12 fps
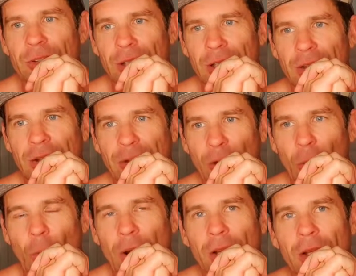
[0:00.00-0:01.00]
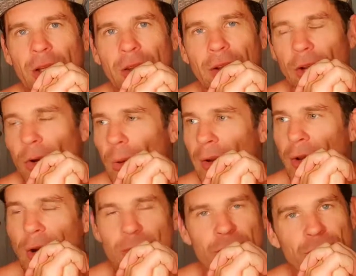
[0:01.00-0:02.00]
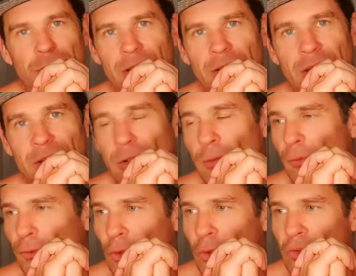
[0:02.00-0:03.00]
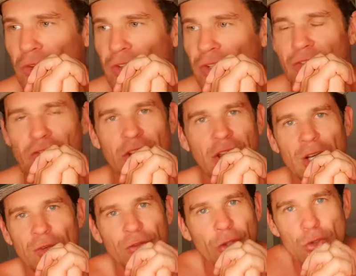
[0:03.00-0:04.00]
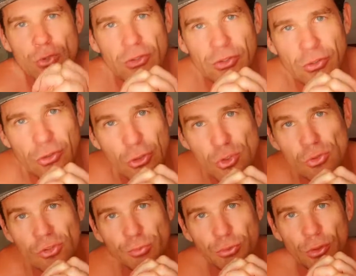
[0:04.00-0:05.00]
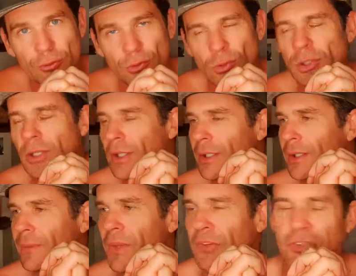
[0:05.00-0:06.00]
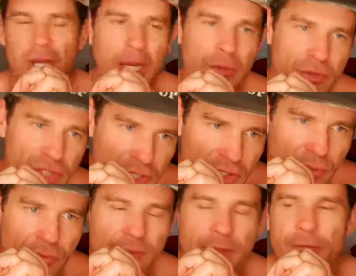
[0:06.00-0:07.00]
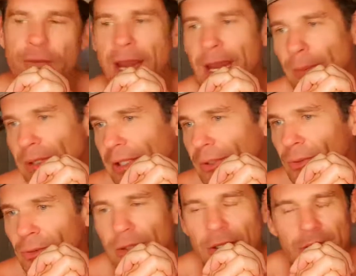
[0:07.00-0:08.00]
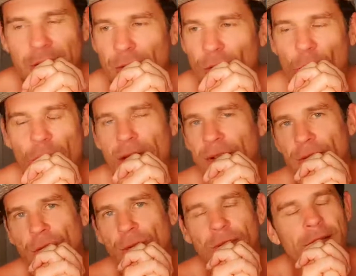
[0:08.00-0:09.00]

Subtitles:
like, they don't want it. They don't want the option, really. They're confused because they're scared of social disapproval, they're scared of rejection from their family or whatever.